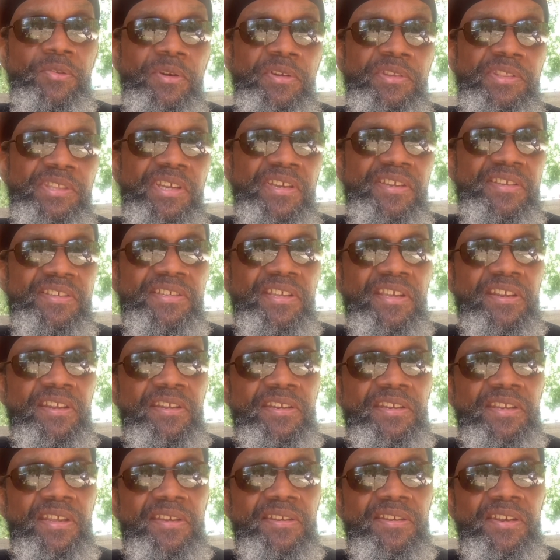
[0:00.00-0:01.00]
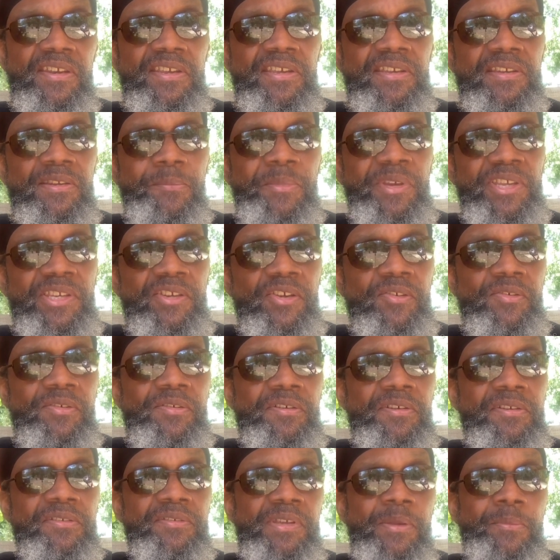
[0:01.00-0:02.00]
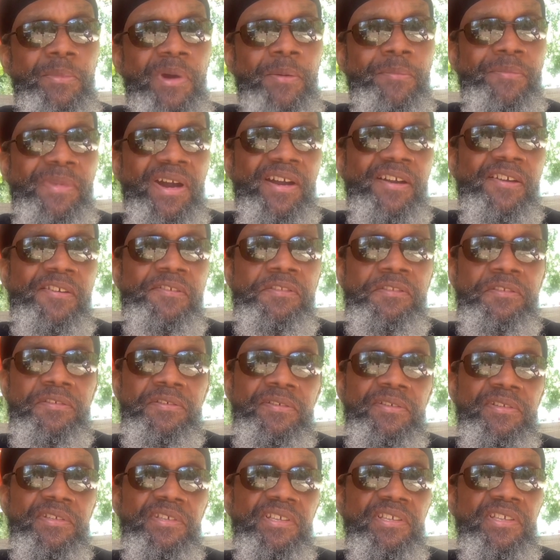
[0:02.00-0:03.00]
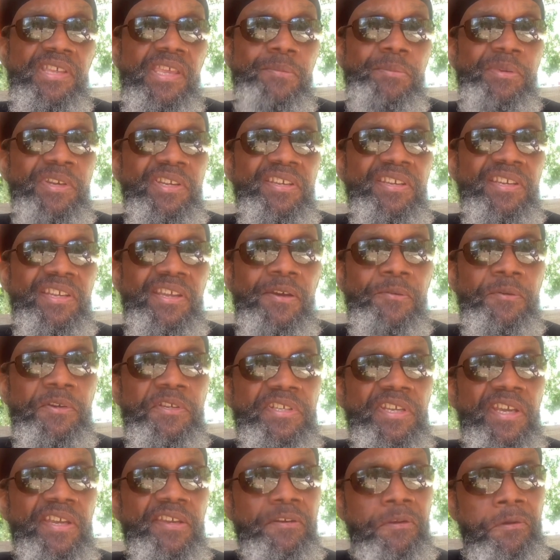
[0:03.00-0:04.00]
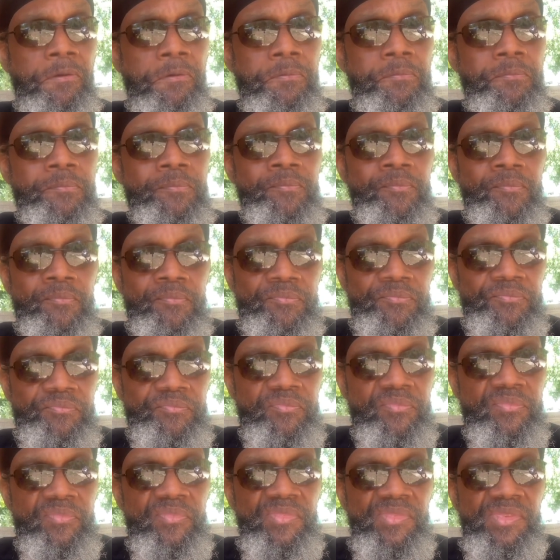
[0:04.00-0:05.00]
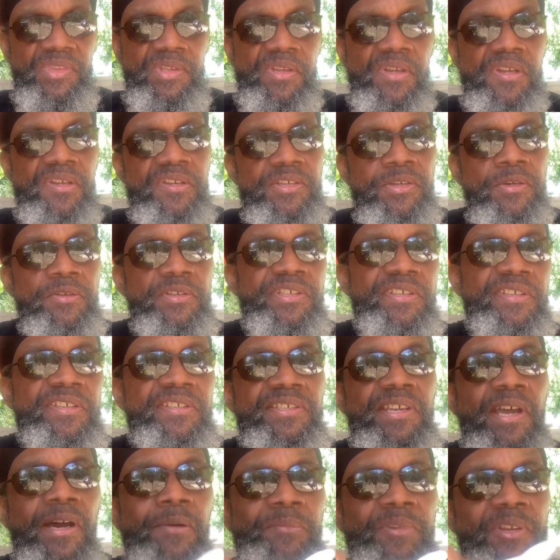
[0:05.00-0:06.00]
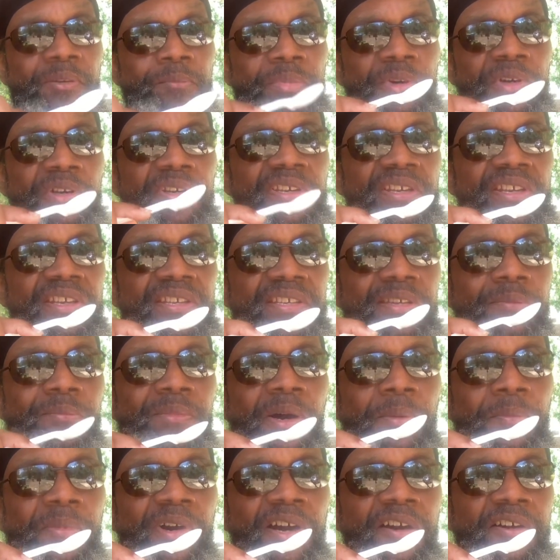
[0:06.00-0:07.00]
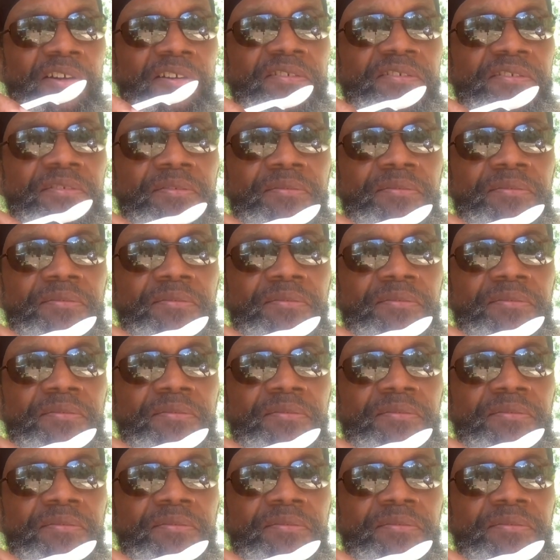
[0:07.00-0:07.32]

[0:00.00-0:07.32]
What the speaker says: things that it didn't need to be doing in my mouth, keeping it irritated. So since I've been putting this in my mouth,